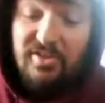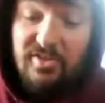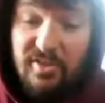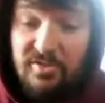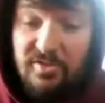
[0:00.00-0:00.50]

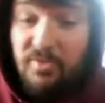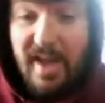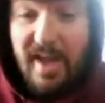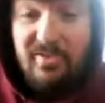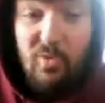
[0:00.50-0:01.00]
it.
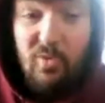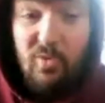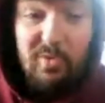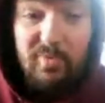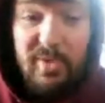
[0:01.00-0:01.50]
It's a
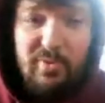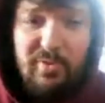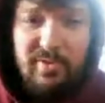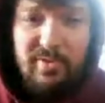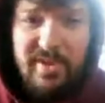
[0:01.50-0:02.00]
drag to
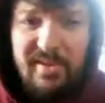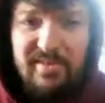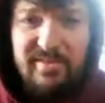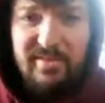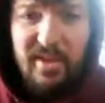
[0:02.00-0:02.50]
work with people
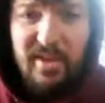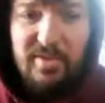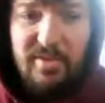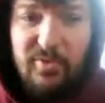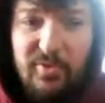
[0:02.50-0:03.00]
who are
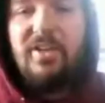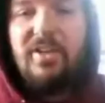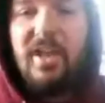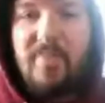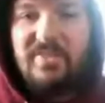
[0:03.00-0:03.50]
dicks. It
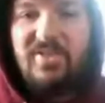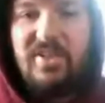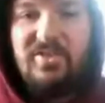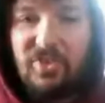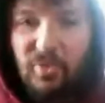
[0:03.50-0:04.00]
makes sense
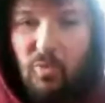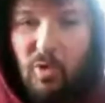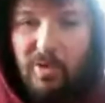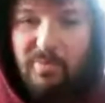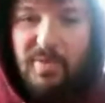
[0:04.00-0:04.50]
to just work
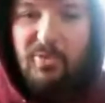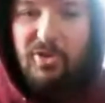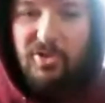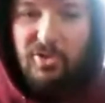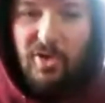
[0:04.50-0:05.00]
with people that
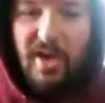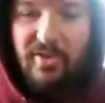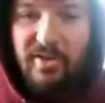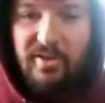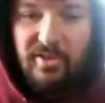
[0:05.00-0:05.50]
you have a
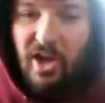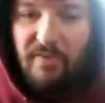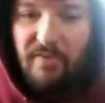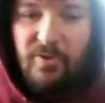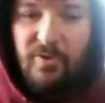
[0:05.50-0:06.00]

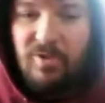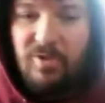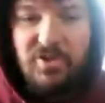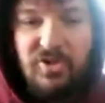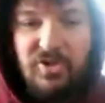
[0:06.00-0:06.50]
friendly
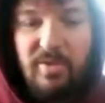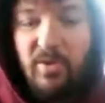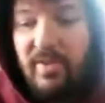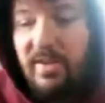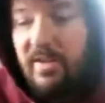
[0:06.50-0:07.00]
relationship
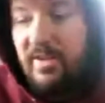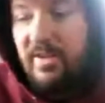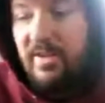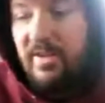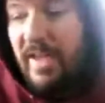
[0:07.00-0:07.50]
with.
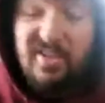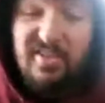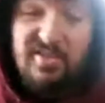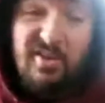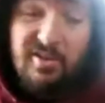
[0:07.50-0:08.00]
And
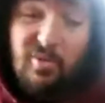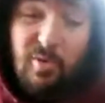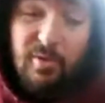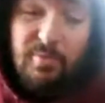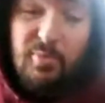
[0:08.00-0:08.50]
it sucks to
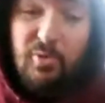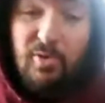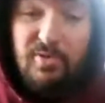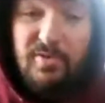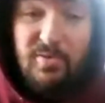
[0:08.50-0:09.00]
work with people who
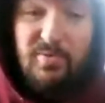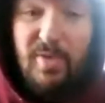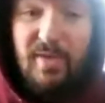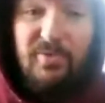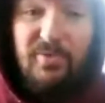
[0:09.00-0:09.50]
are
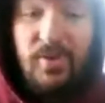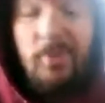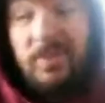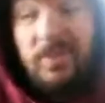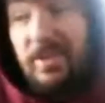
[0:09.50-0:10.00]
disrespectful.
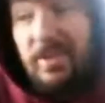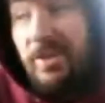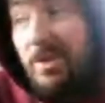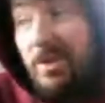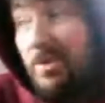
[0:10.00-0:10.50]
So,
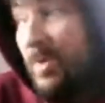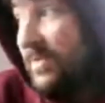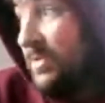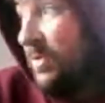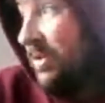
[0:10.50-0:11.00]
you know, in a
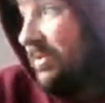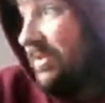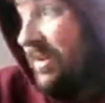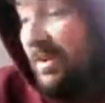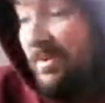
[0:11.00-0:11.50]
perfect
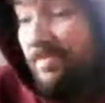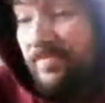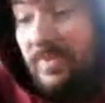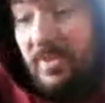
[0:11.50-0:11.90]
world,